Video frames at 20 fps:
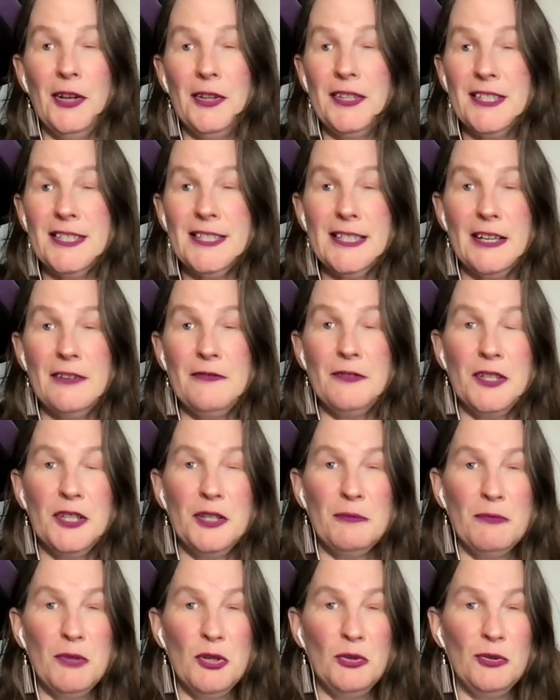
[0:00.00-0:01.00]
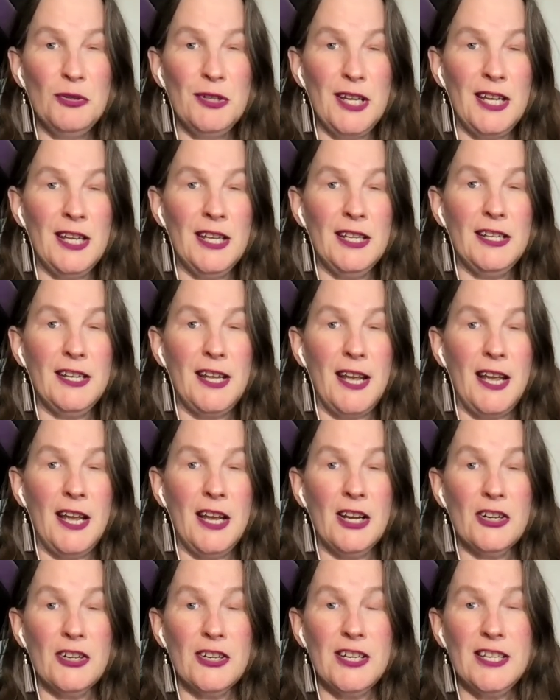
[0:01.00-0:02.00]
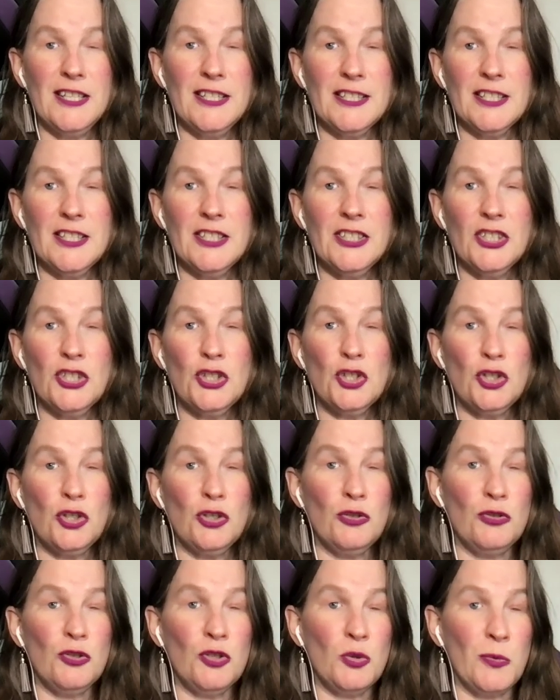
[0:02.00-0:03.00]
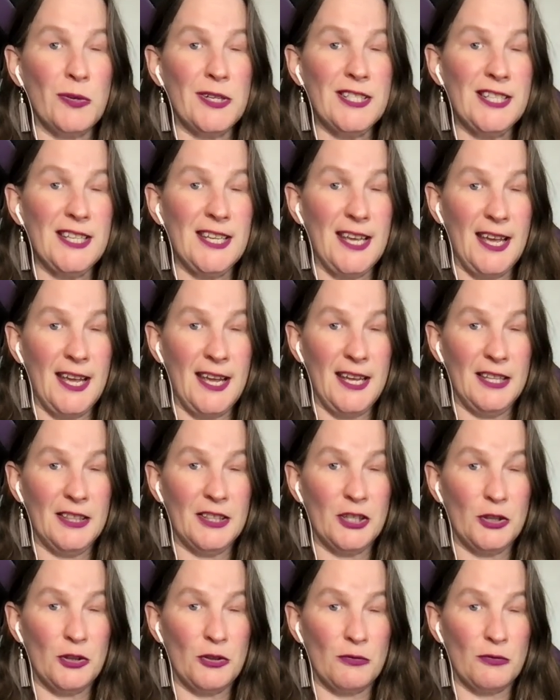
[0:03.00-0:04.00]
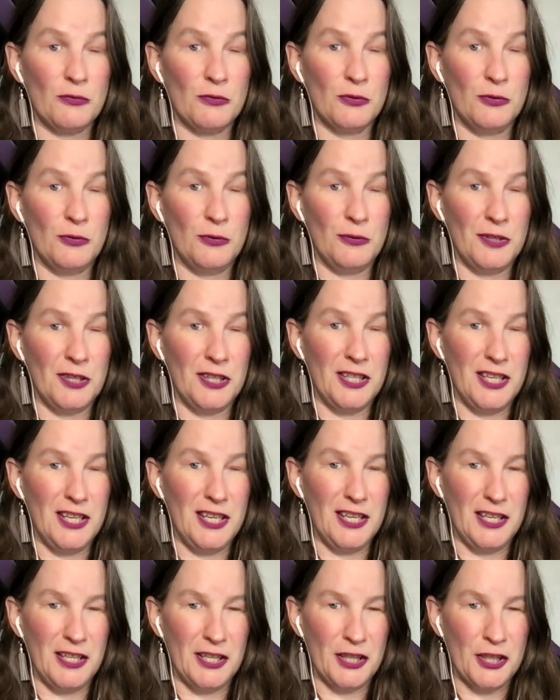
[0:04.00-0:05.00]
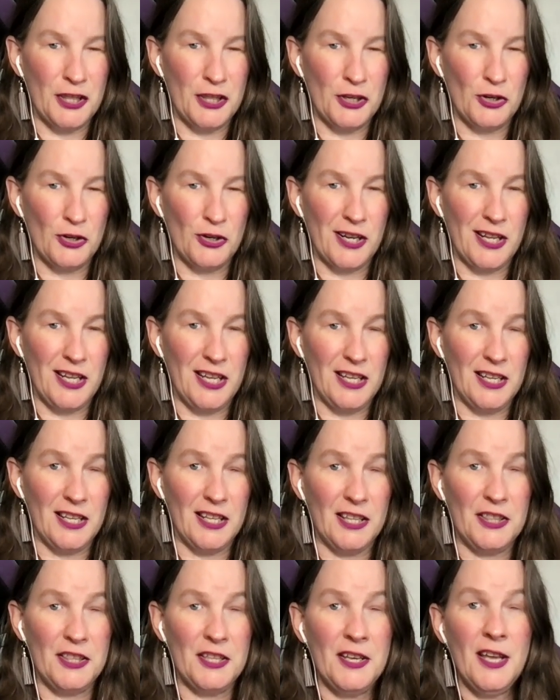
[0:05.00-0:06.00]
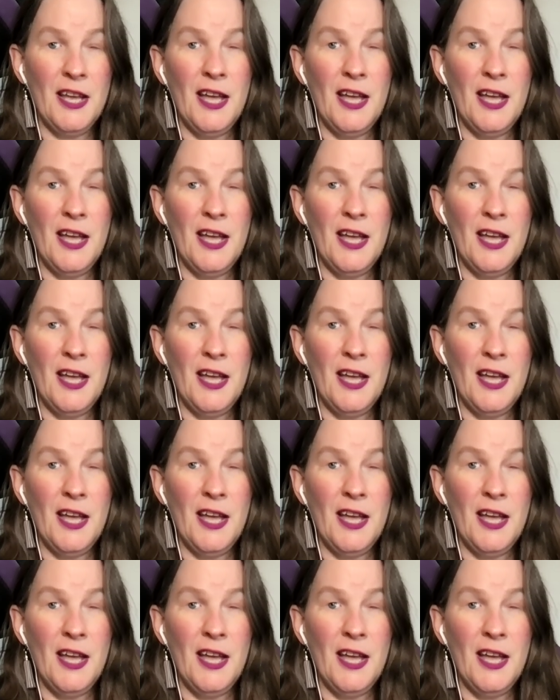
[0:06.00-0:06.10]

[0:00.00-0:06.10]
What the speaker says: This time for the Moon in Aries. This is June 28th through the 30th.